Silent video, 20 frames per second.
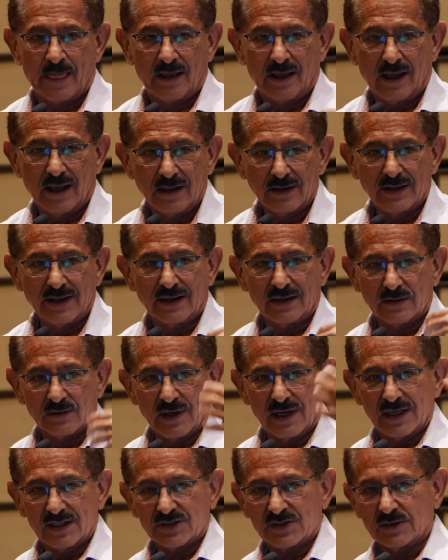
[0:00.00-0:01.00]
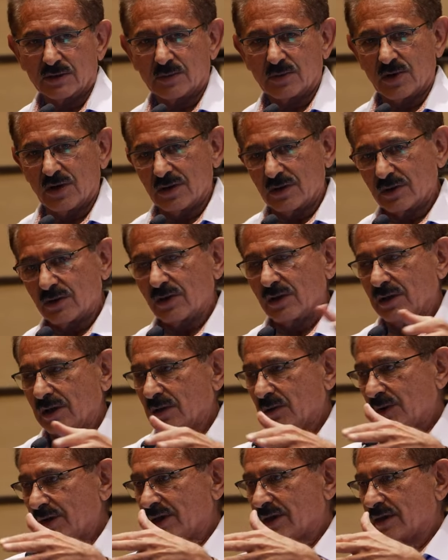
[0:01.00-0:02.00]
and then a rational protocol that
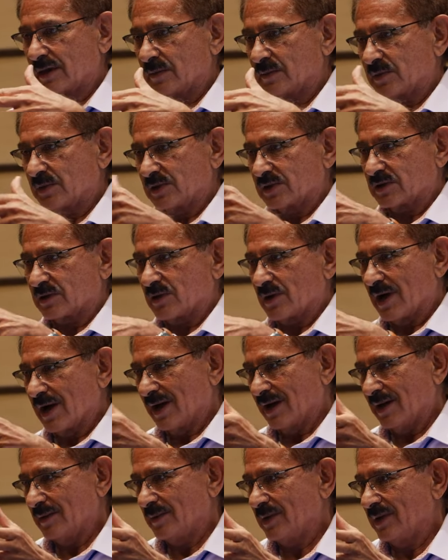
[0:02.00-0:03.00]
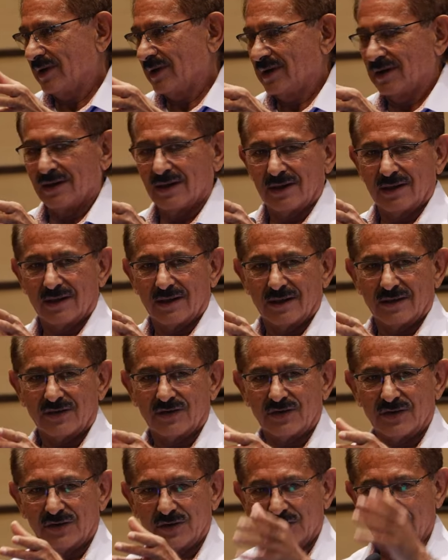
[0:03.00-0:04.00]
we could prescribe
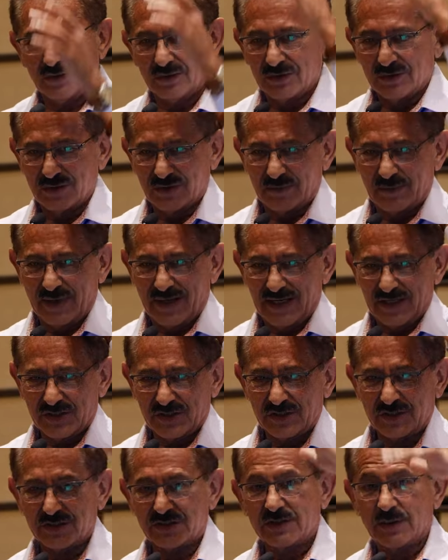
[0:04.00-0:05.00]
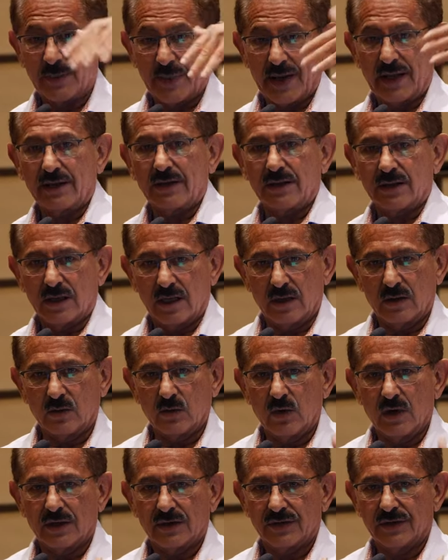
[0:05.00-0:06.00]
to to patients depending on
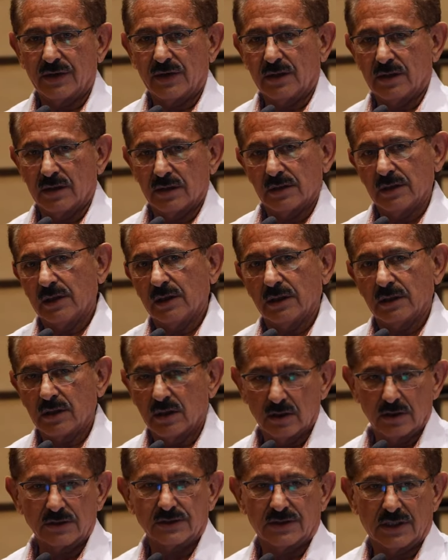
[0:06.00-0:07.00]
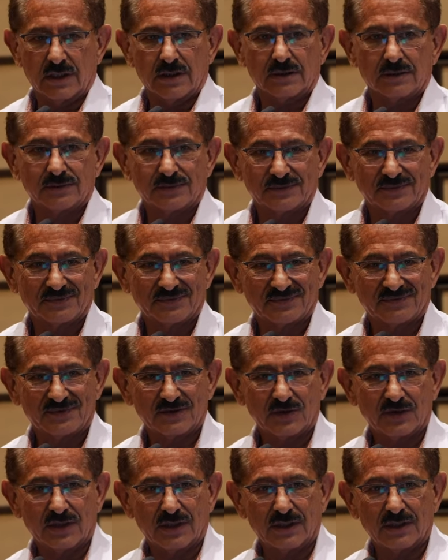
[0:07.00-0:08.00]
what their uh, goals are,
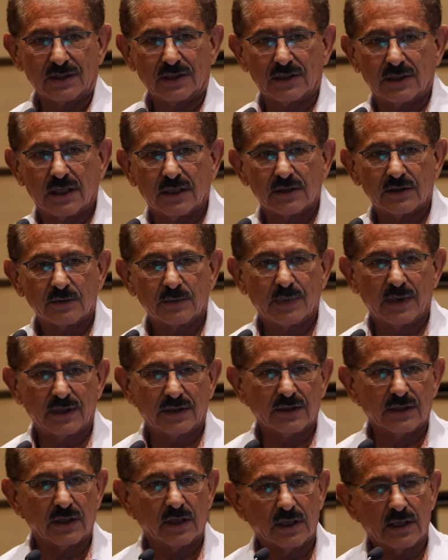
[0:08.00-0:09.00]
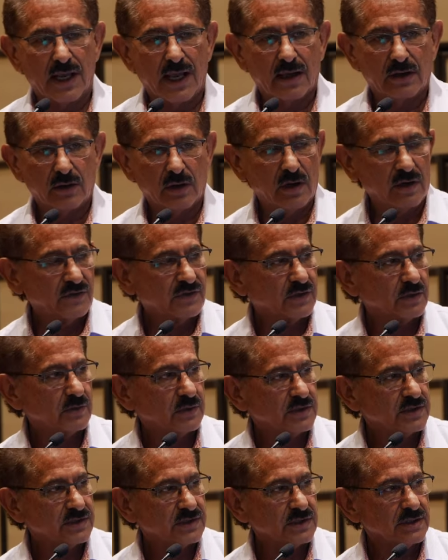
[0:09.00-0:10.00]
okay, and, and depending on how often we
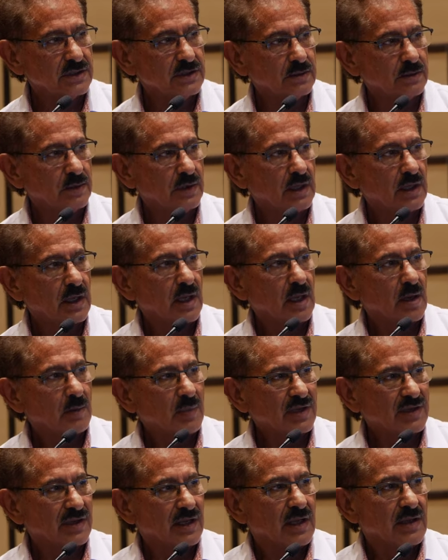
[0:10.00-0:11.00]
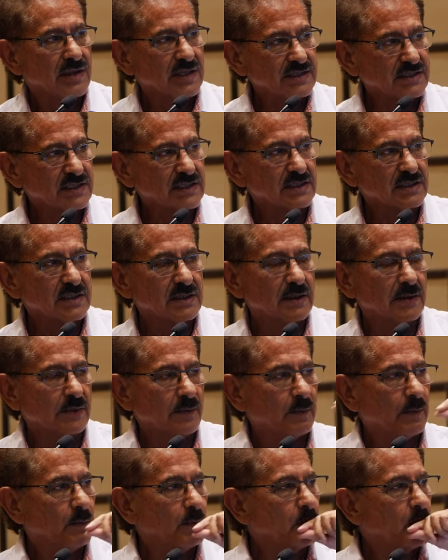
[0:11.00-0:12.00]
see them. But this is
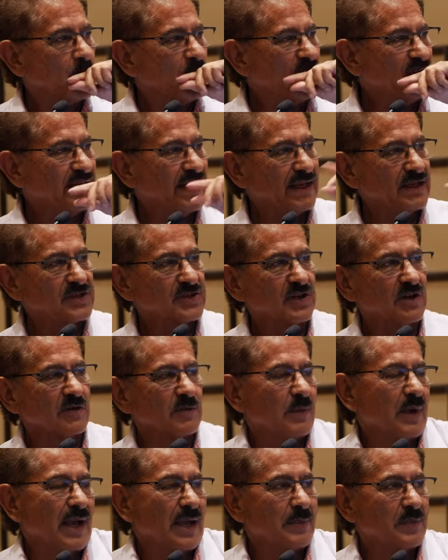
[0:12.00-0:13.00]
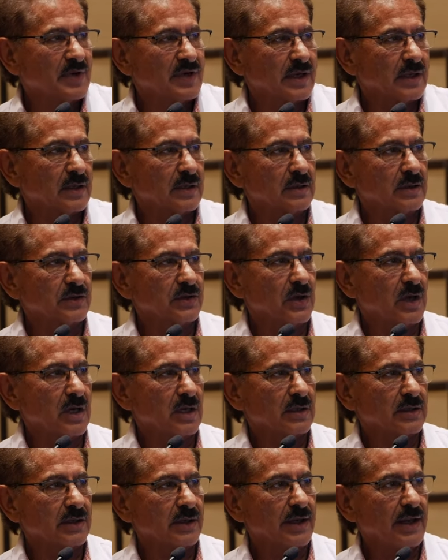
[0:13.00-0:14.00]
the the nature of my particular
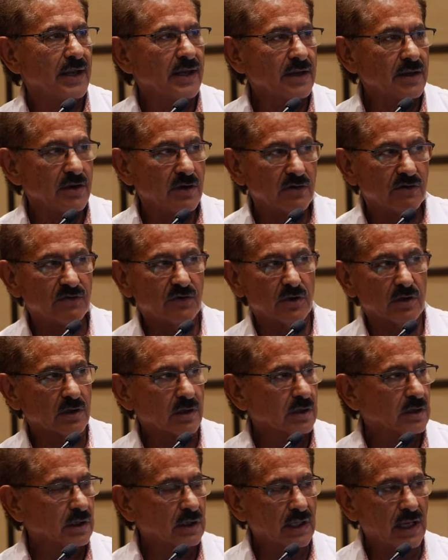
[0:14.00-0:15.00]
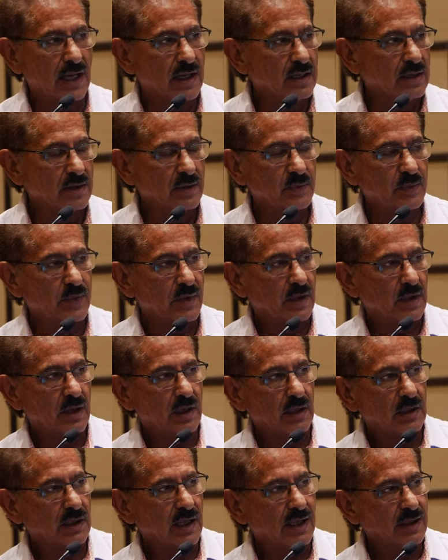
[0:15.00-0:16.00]
talk today. You've heard a lot of the
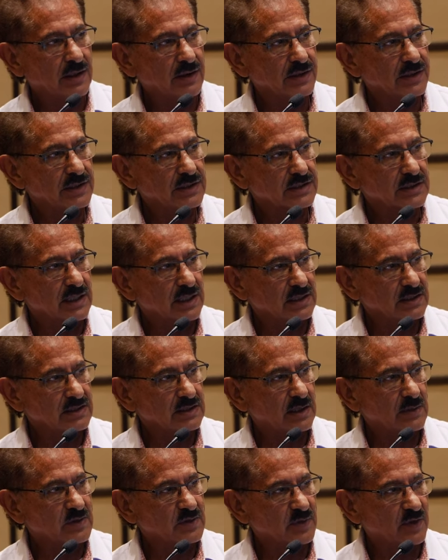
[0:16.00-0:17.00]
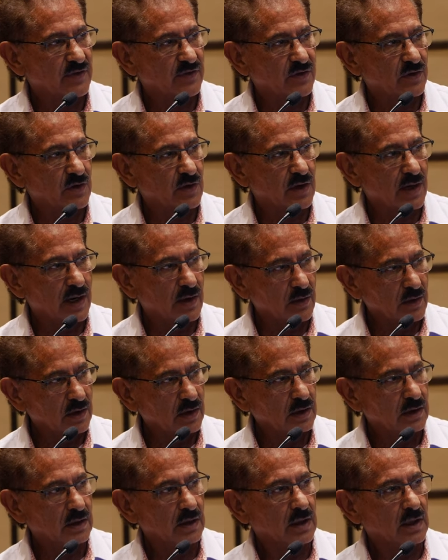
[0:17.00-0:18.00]
a lot of these concepts before. I
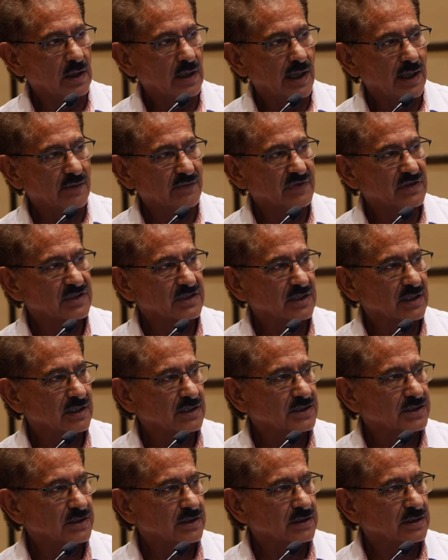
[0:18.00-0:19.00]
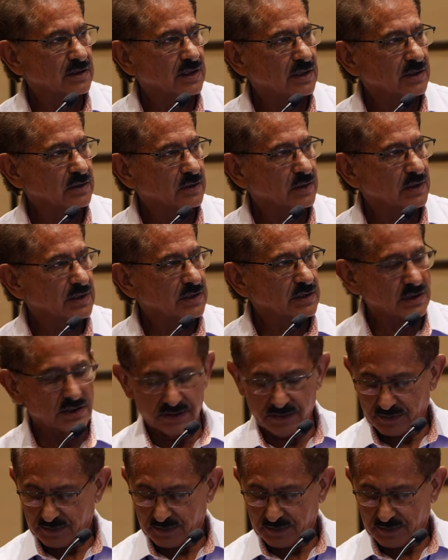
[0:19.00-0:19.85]
will emphasize certain other ones.